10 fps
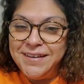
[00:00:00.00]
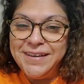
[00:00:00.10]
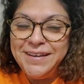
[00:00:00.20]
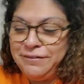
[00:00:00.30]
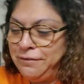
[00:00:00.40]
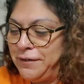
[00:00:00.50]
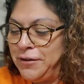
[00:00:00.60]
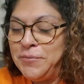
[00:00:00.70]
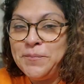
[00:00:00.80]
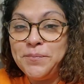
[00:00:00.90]
if
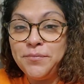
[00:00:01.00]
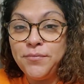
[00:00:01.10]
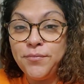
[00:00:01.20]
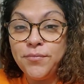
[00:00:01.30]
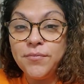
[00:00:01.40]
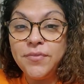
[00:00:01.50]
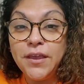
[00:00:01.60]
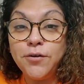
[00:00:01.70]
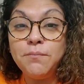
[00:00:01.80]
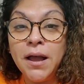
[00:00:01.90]
they
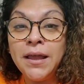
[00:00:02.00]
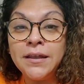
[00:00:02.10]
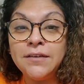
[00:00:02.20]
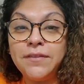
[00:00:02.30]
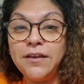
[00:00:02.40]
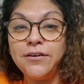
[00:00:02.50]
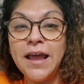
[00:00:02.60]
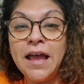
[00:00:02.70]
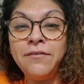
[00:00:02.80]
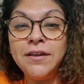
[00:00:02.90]
could buy it, if they could
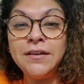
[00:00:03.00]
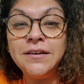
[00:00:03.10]
have it.